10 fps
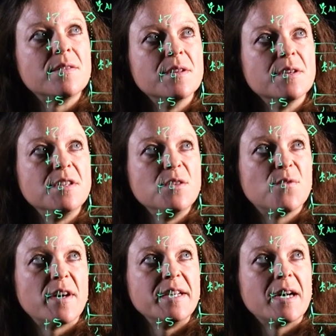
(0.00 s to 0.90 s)
the
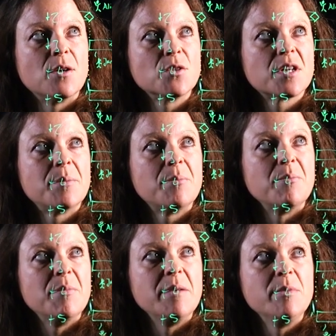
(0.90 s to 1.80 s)
defined outcome
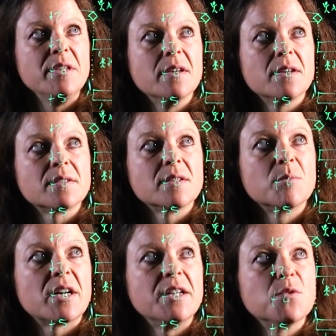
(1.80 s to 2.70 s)
may be some
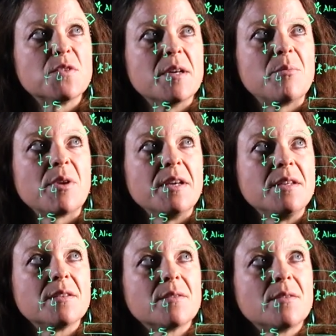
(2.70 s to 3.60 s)
kind of template